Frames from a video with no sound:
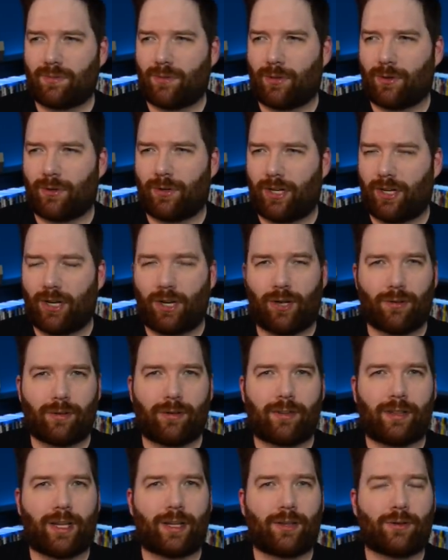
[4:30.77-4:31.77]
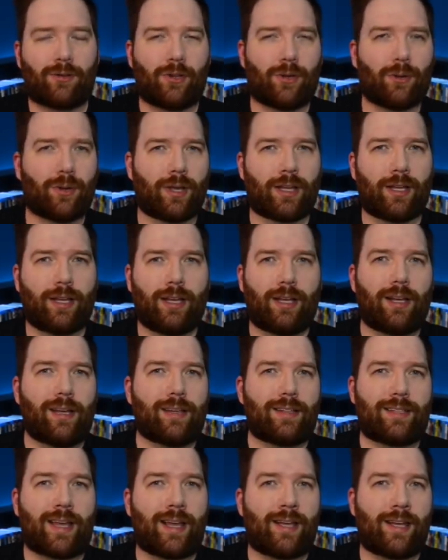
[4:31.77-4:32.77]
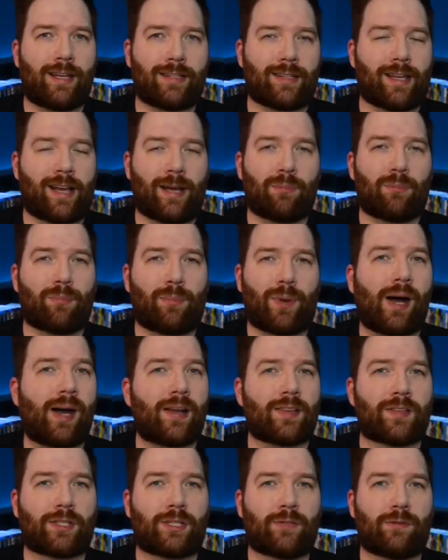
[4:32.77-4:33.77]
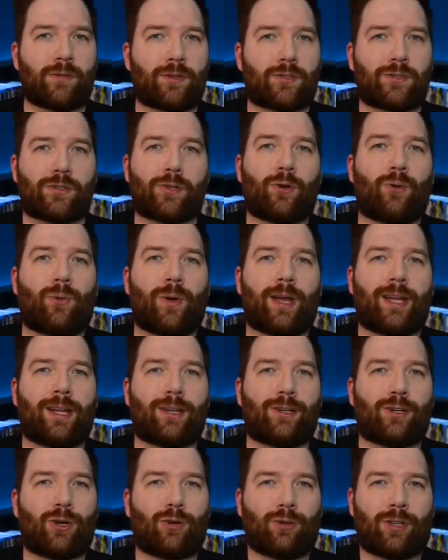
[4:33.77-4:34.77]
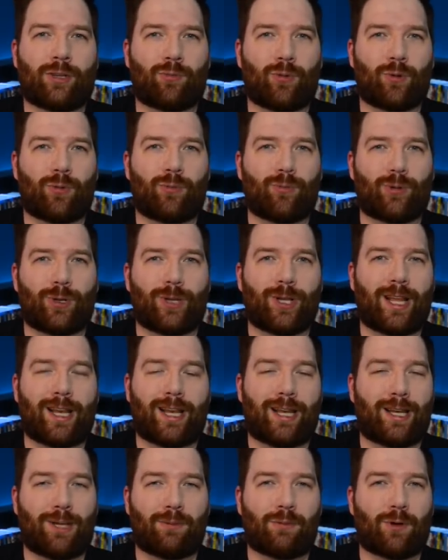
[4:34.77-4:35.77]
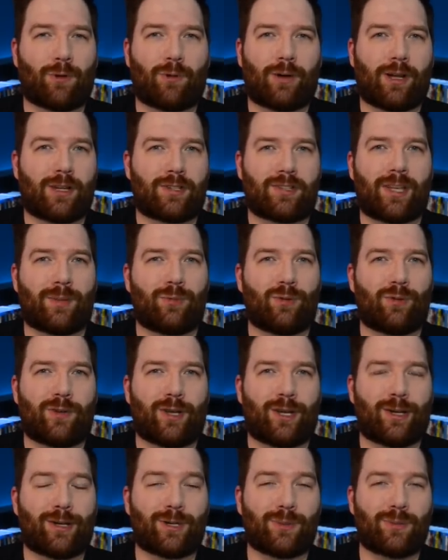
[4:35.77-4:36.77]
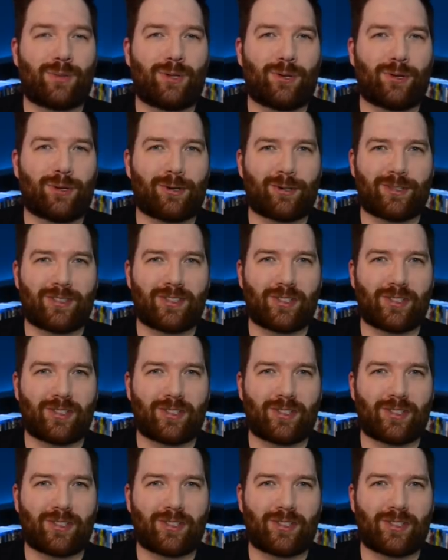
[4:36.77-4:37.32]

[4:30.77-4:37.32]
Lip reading: $30 thing they're doing. Tenant, I'm positive there's no way Nolan would let anyone watch that movie on a computer.